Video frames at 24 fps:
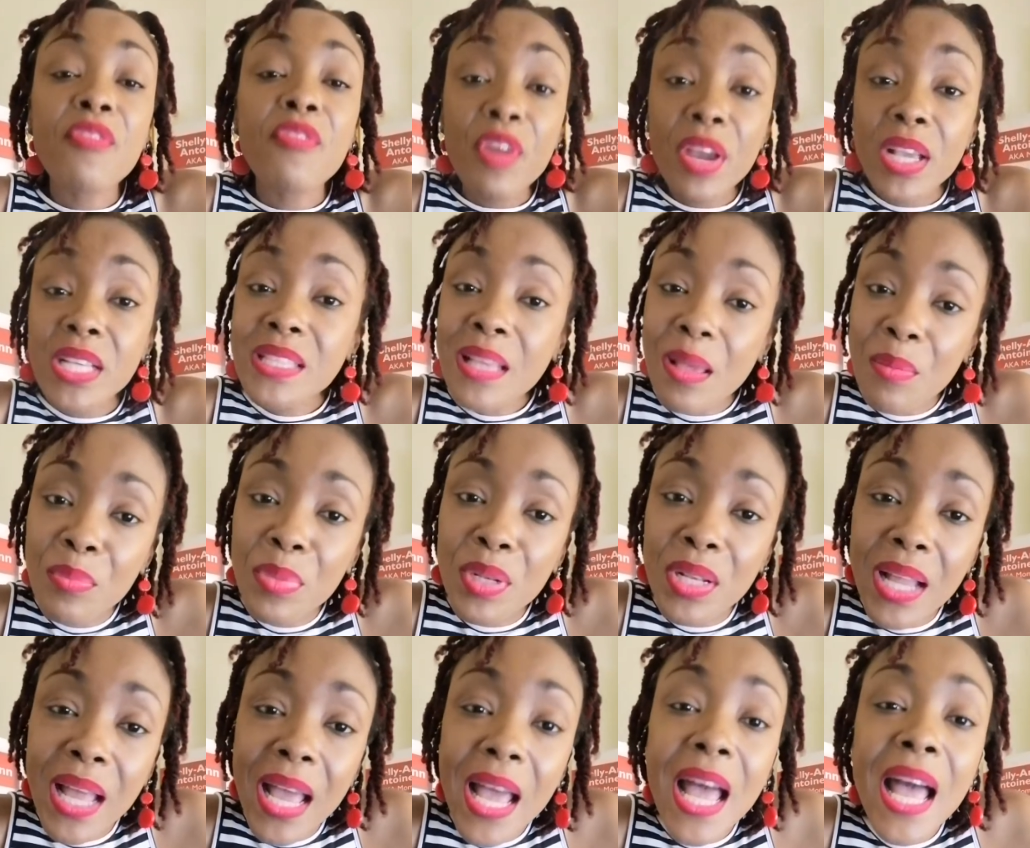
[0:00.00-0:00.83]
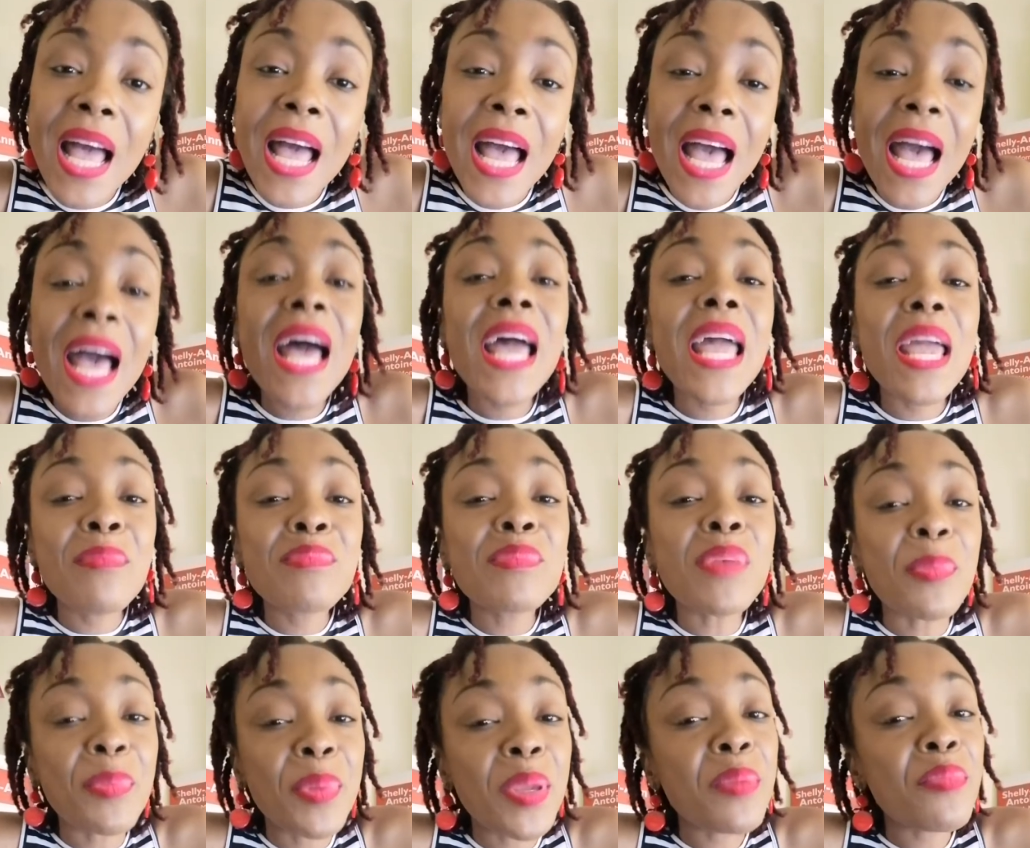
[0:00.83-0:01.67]
For example, a
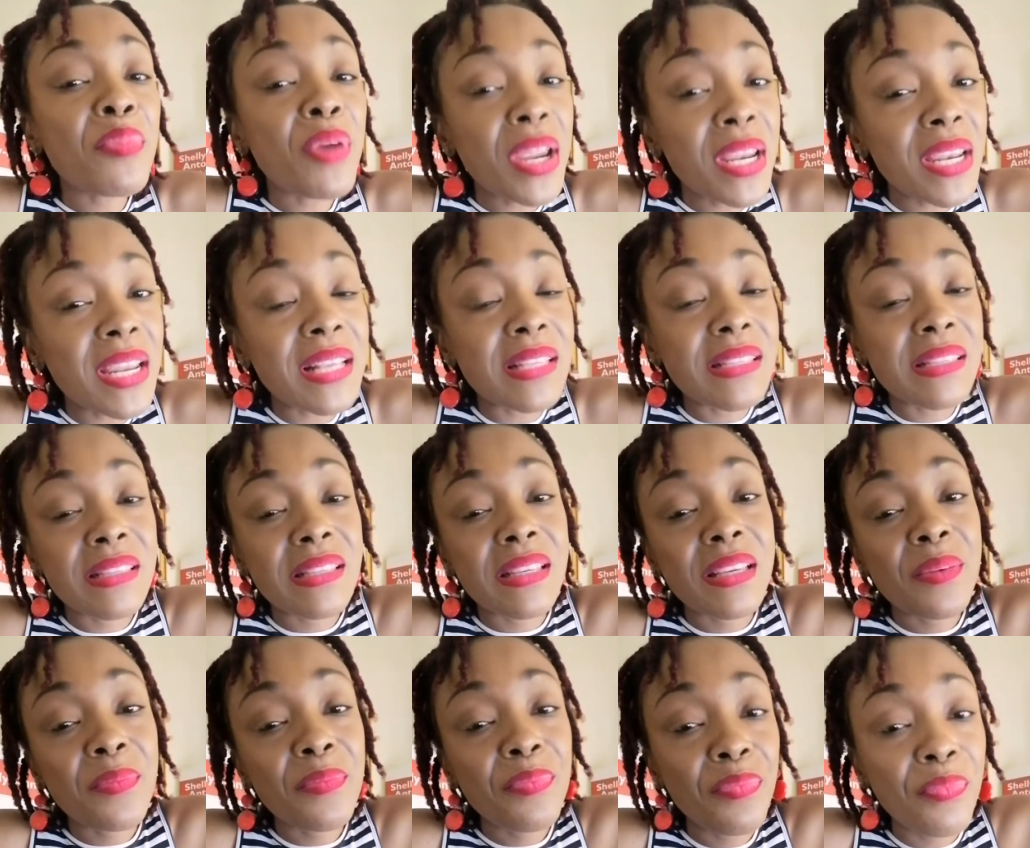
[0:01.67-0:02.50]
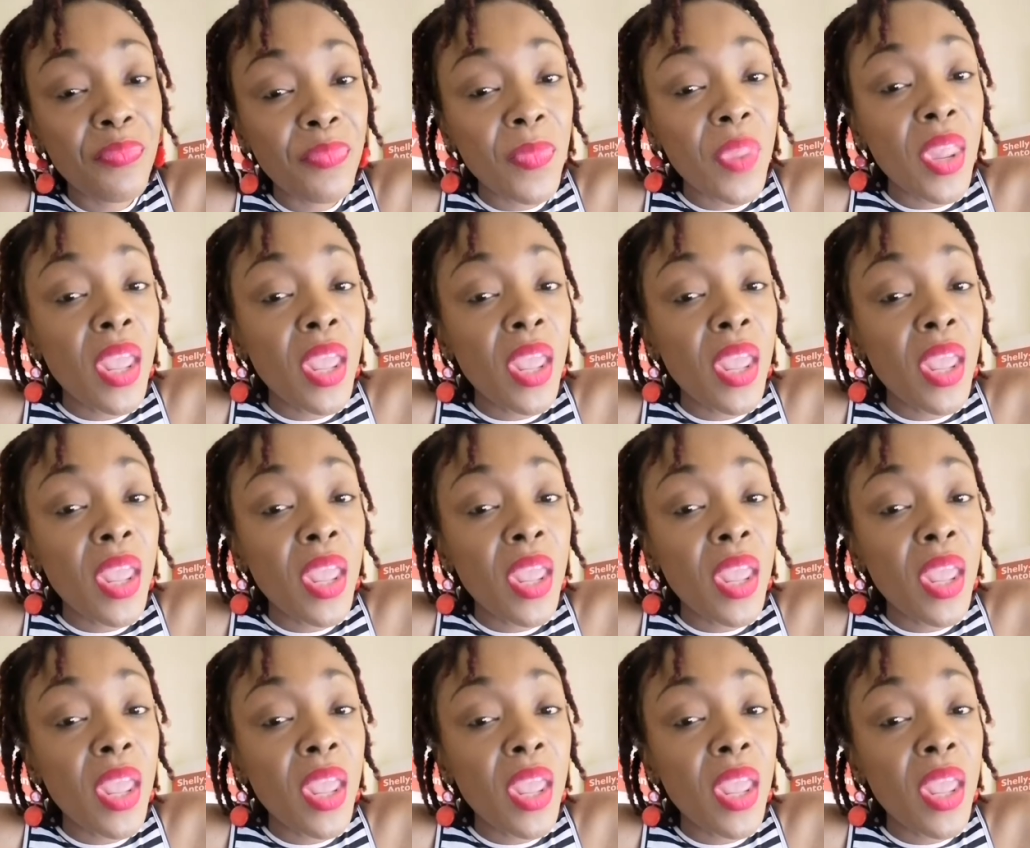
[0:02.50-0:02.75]
ectopic pregnancy.